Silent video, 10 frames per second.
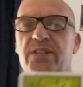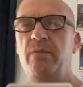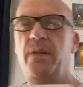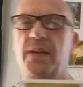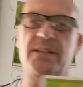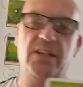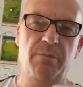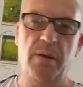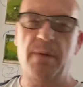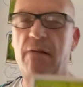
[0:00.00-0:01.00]
with this, it
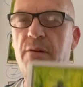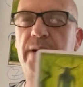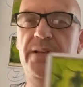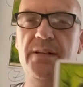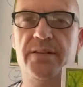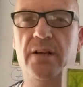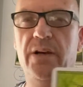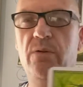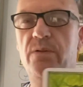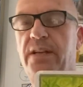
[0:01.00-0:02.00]
could be about repeated
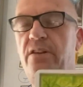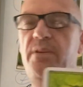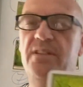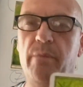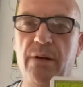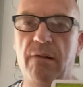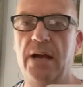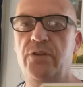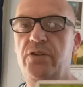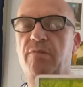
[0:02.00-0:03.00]
cycles. There could be someone
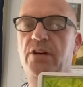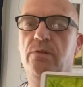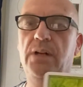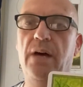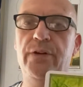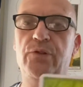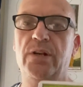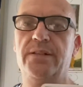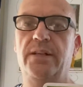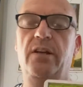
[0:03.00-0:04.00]
around you, perhaps your love
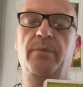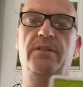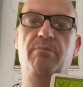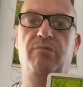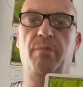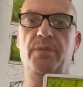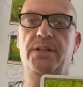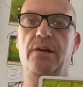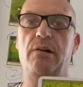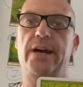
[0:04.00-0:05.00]
interest. There could be some problems
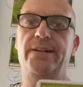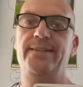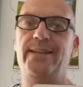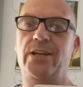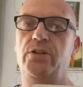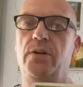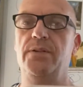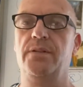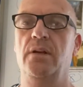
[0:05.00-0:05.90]
here around addictions,